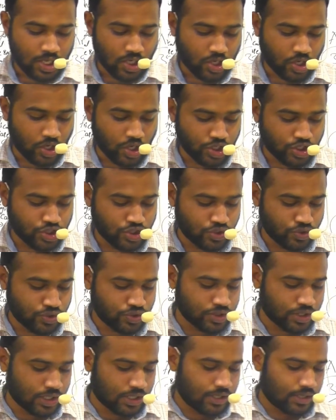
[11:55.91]

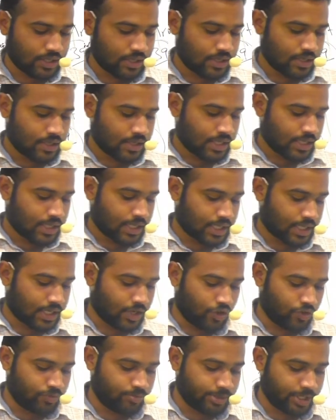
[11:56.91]
Constitutional
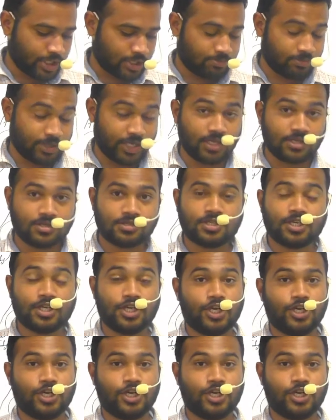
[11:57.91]
government means,